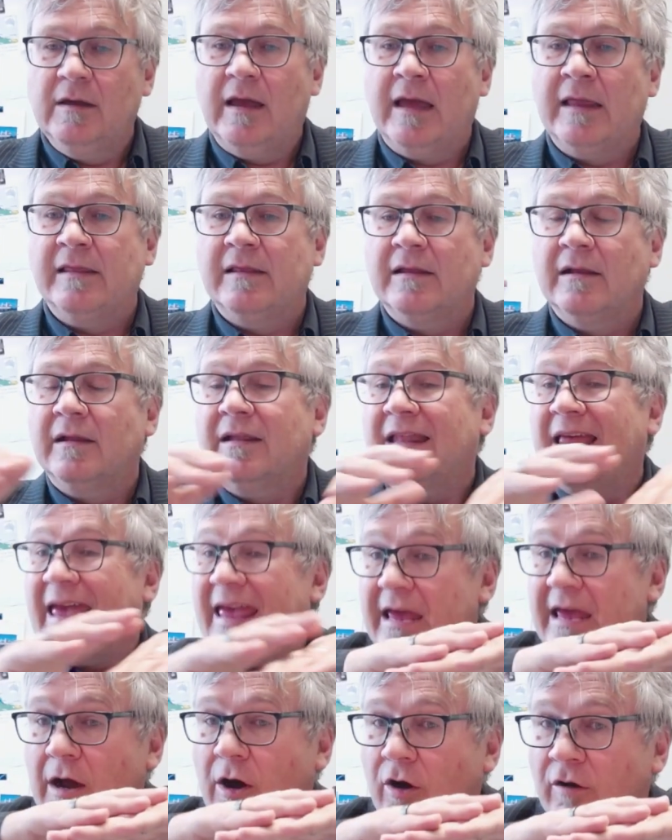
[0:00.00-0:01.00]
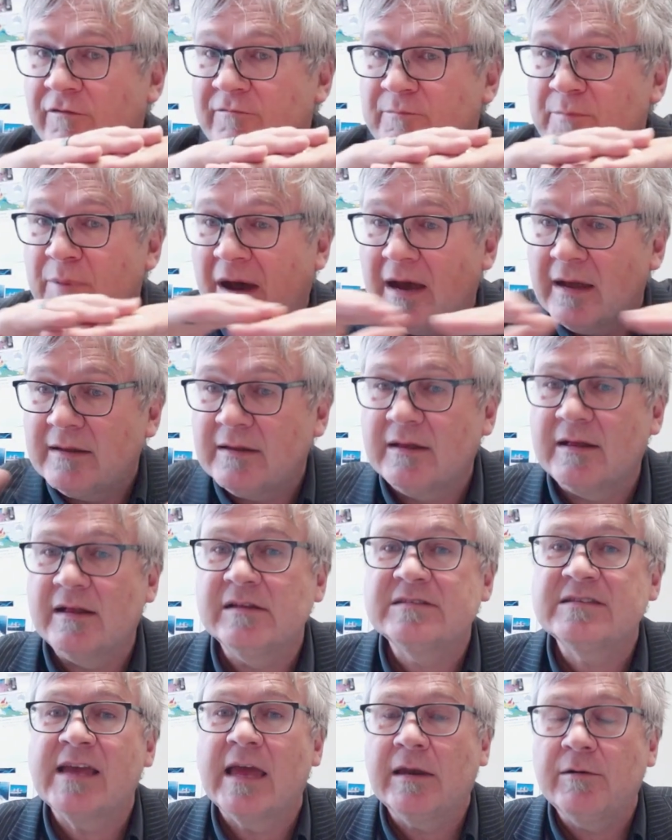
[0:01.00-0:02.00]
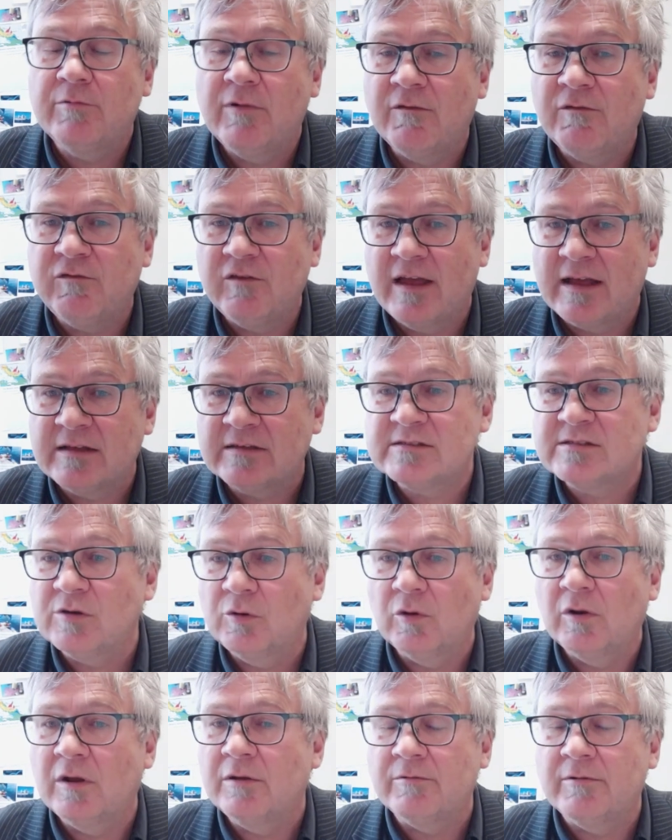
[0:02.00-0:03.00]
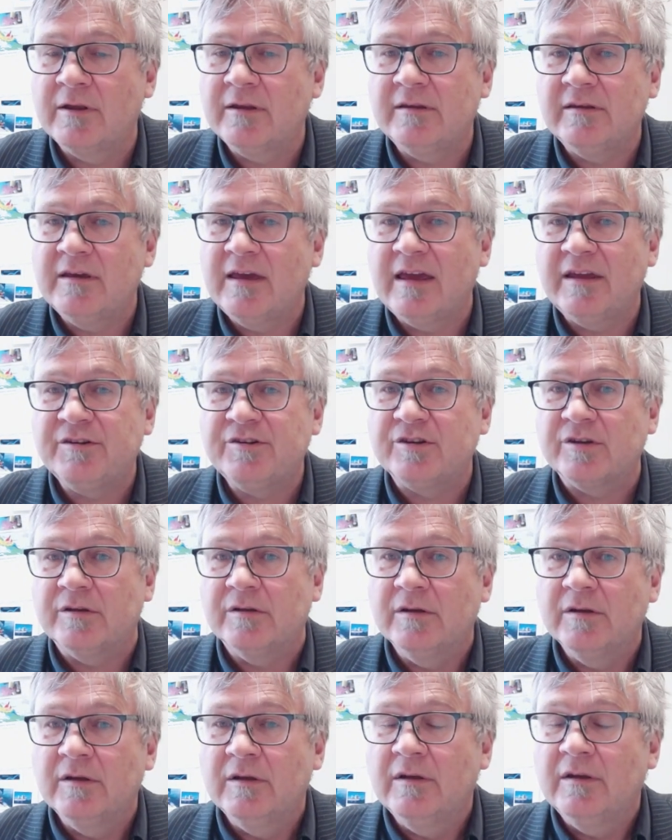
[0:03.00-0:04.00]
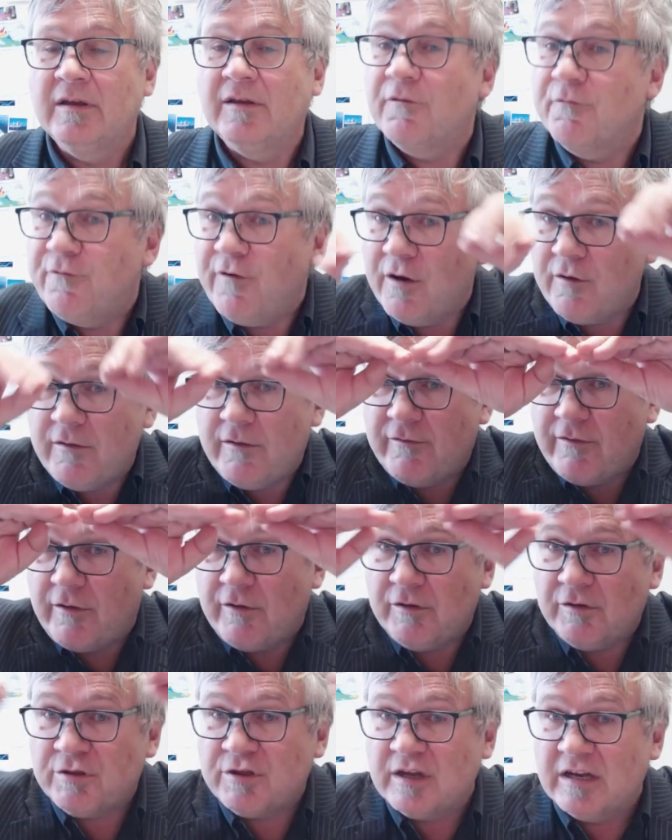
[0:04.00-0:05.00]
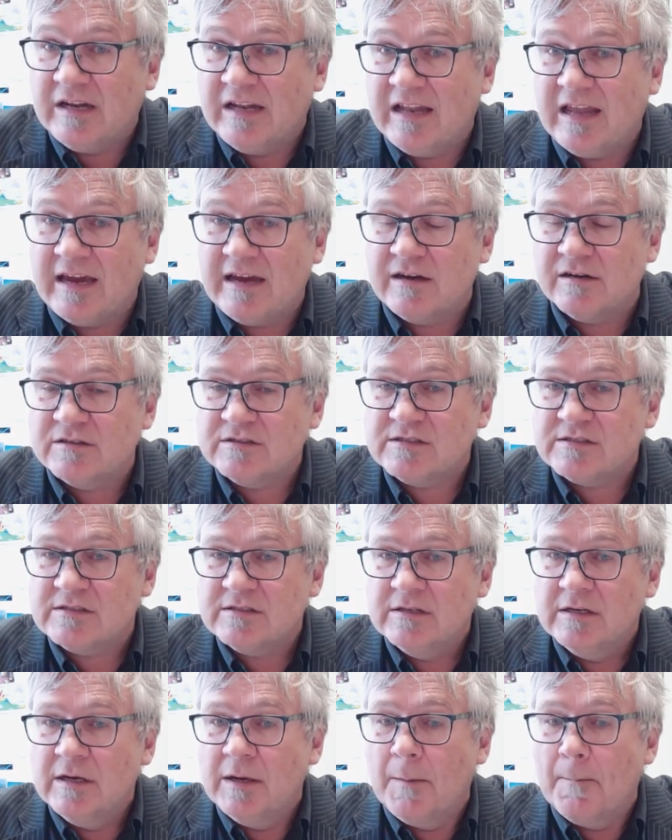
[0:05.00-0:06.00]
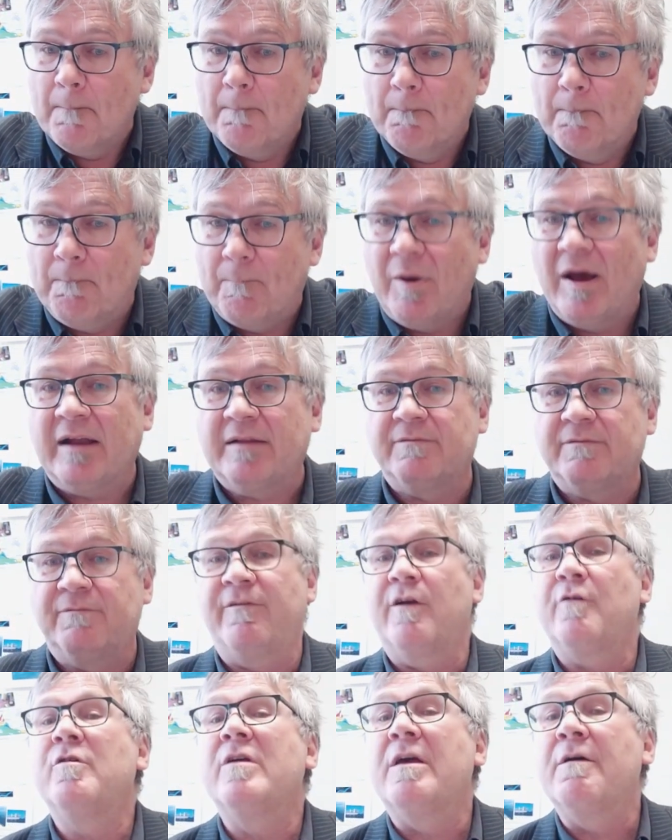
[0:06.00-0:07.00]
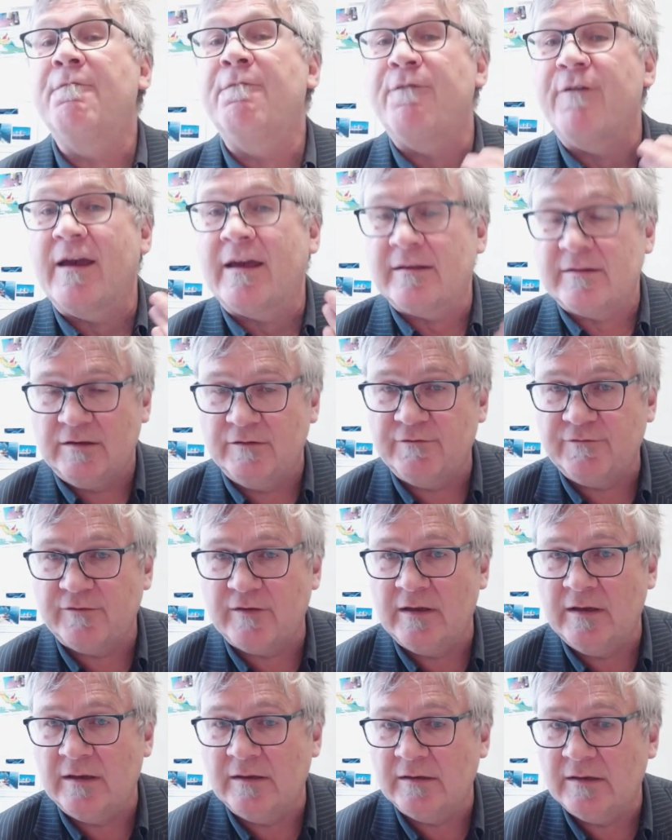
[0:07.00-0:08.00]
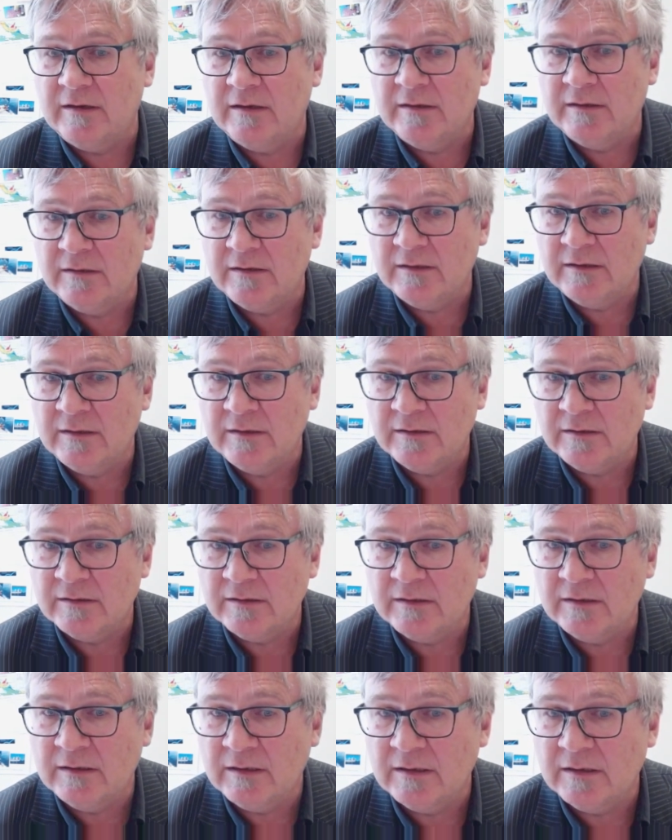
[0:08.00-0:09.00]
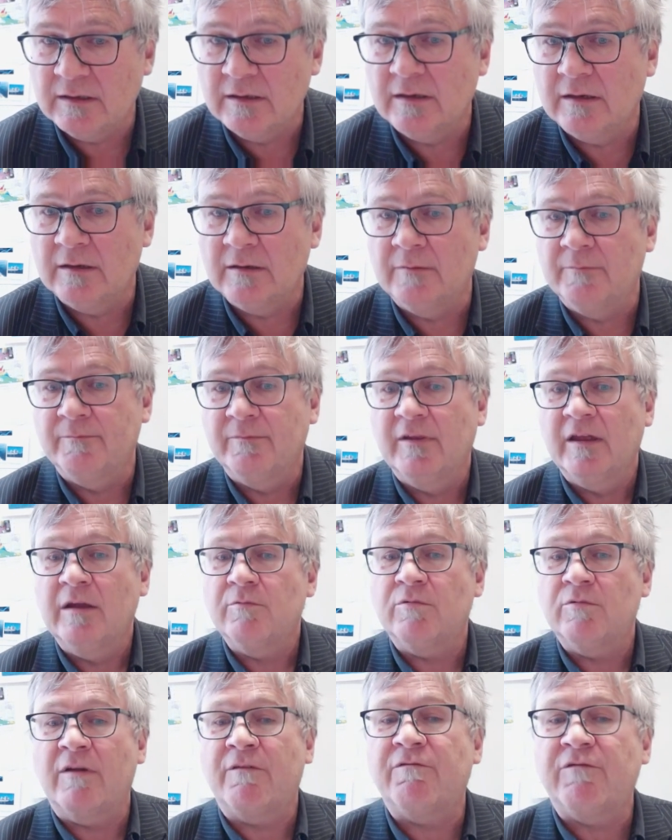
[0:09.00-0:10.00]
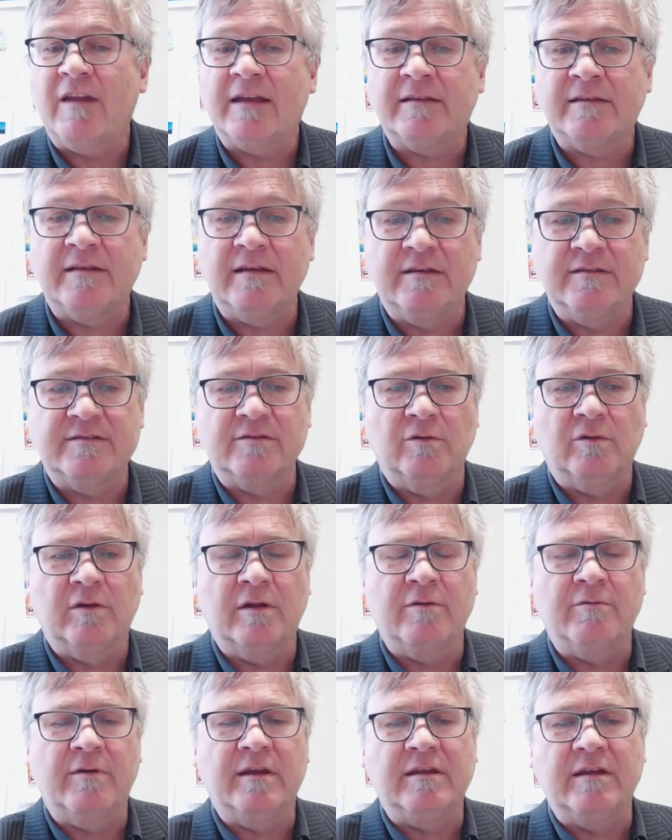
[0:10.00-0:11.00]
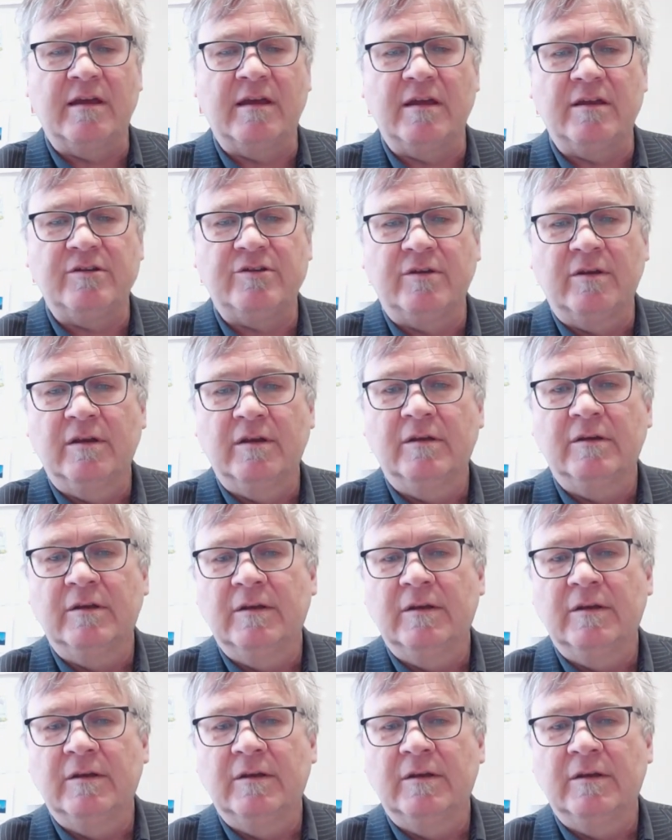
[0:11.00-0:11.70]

And the layer of particles can reflect solar radiation. Very, very thin layers, but very effective in reflecting solar radiation.